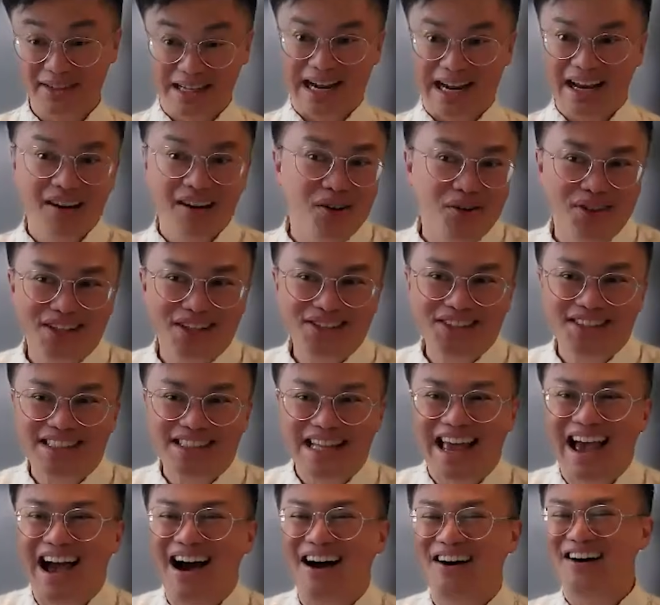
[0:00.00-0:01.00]
And I know this
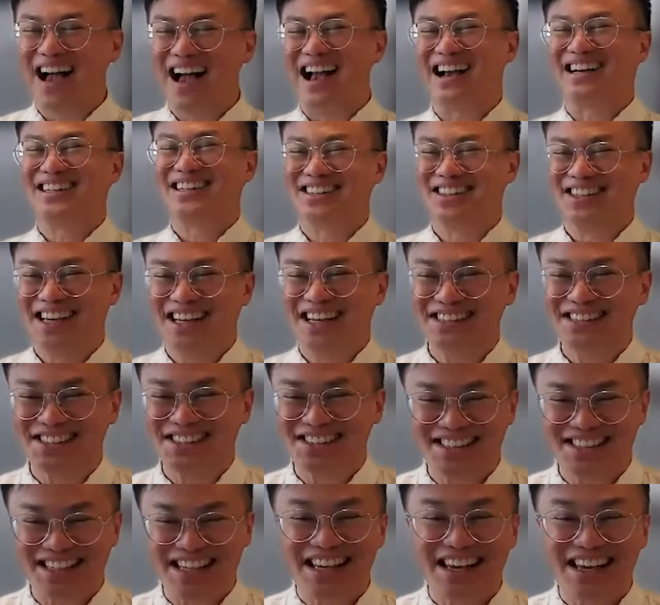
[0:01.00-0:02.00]
now actually as a
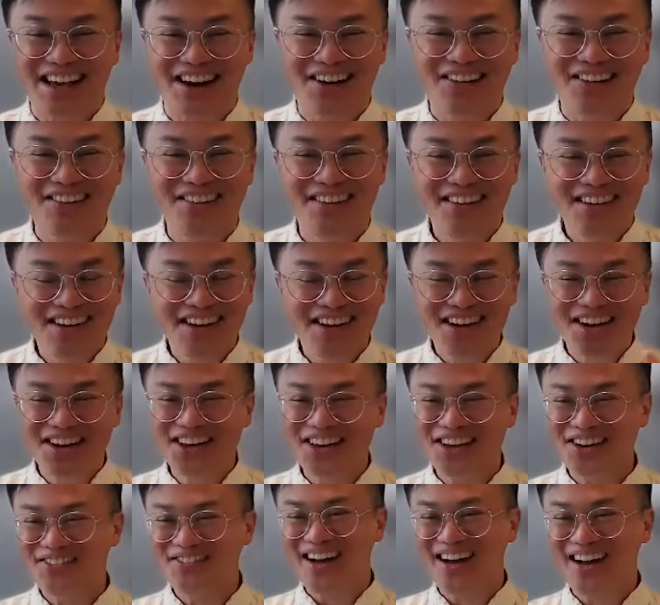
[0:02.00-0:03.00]
CEO.
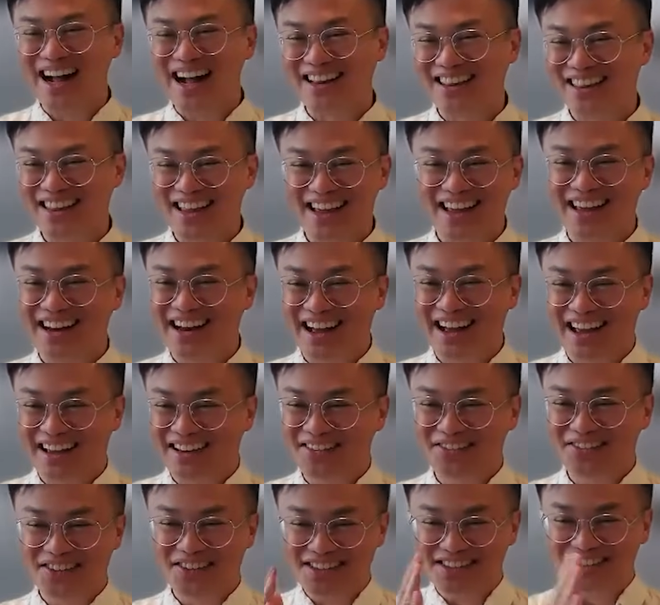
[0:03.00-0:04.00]
Back then I
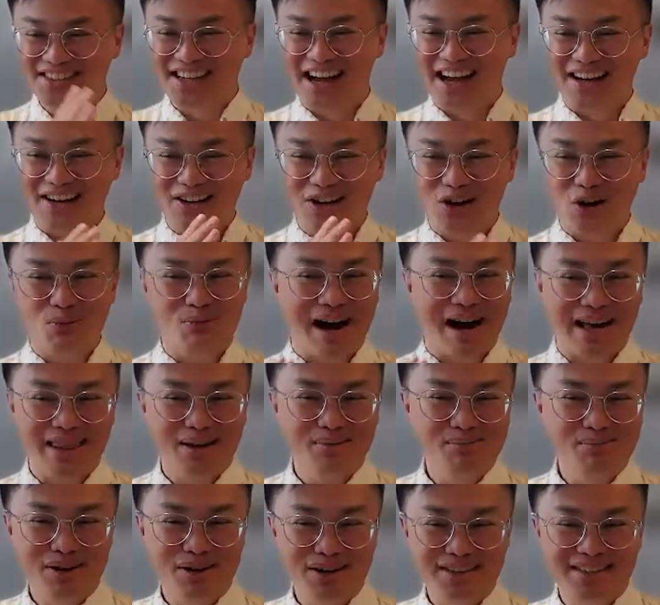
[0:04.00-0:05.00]
would just kind of go by
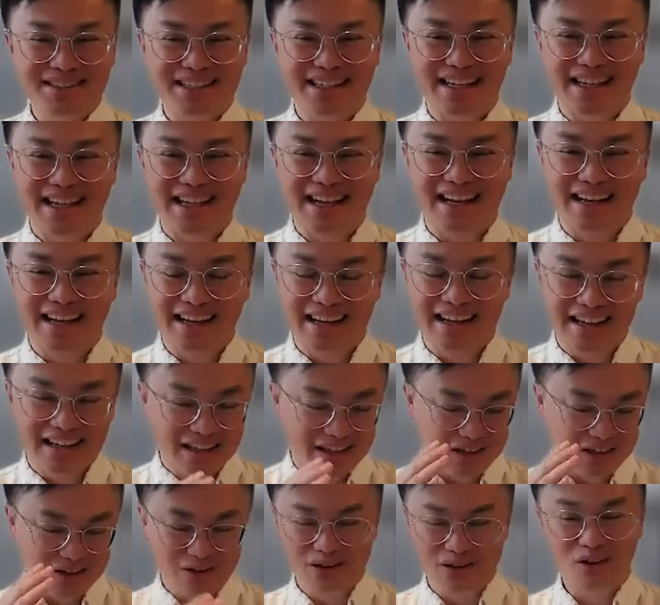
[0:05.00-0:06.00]
the books and
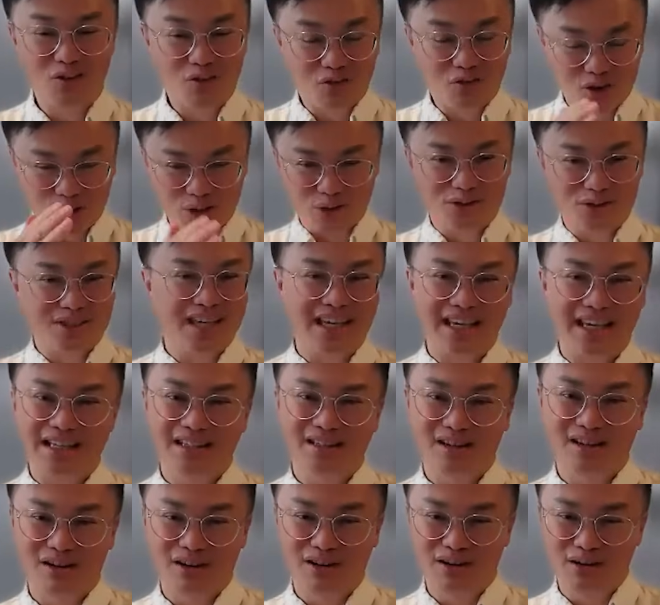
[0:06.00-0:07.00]
look for those
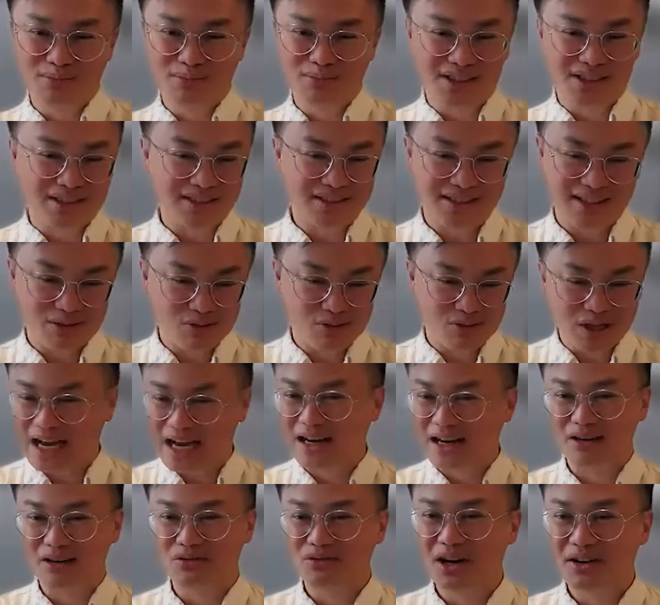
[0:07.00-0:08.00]
key terms to see what
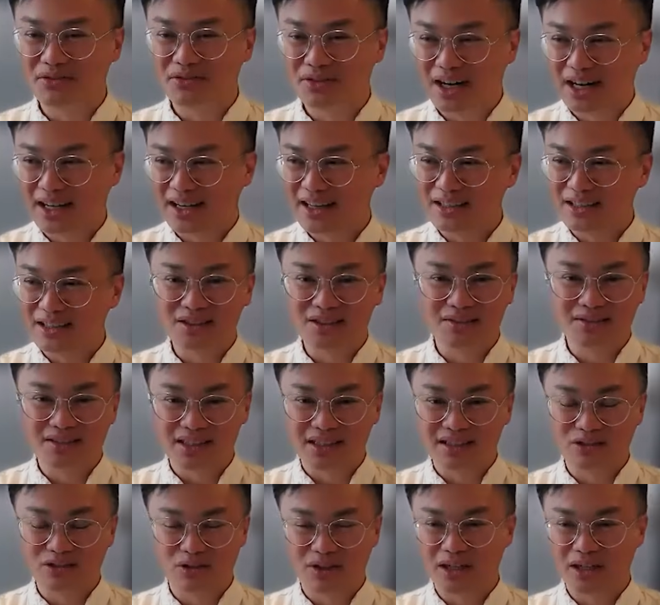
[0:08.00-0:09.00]
kind of rev rec issues
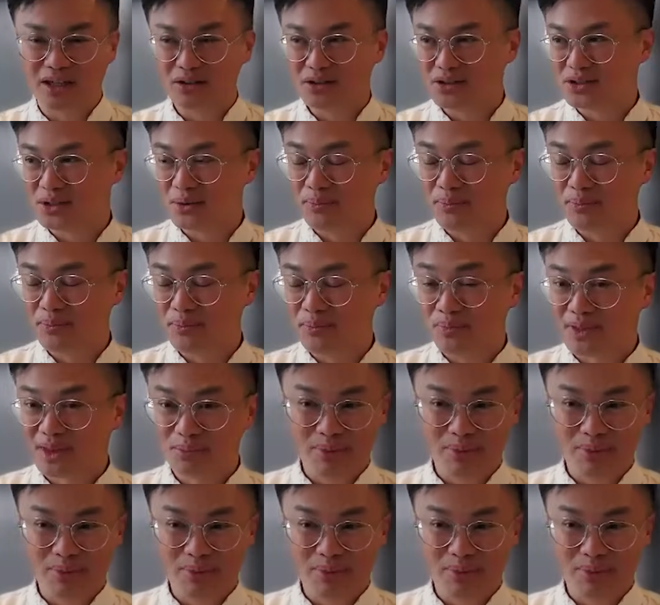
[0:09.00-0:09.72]
it triggers.